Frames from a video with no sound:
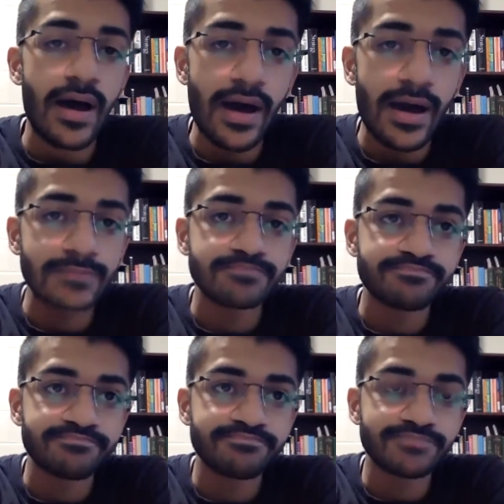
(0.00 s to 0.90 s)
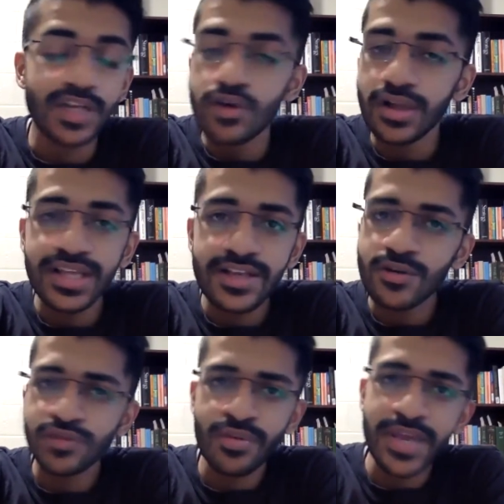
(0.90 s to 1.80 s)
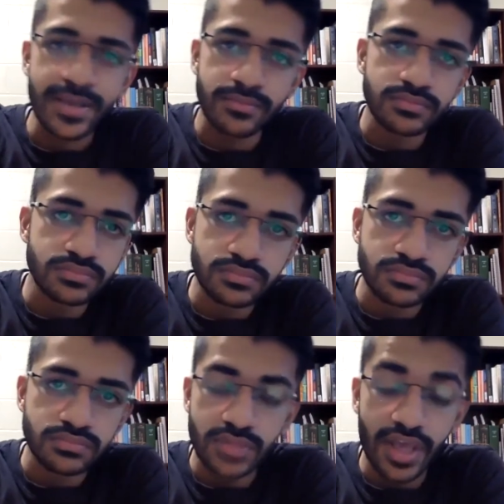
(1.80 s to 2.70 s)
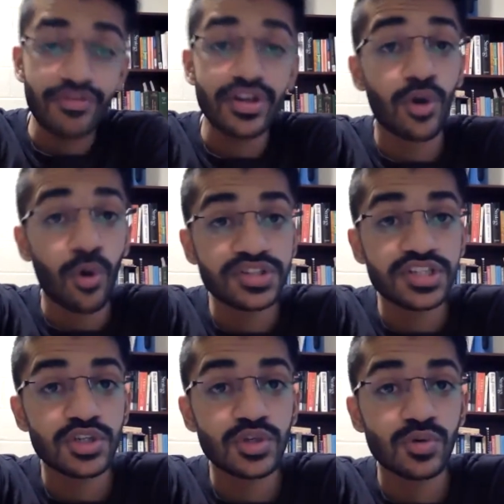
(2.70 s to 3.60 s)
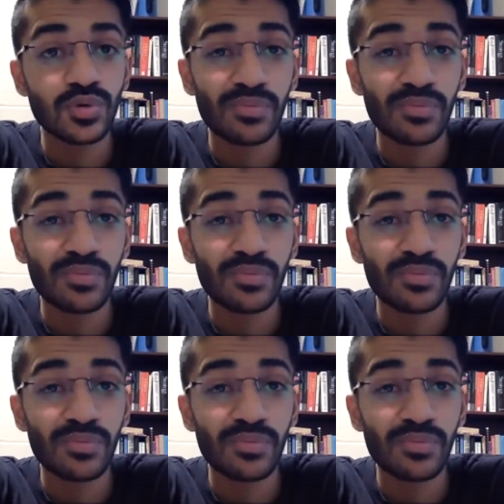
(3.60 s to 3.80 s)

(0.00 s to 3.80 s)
uh, they're not that huge for me. If it goes into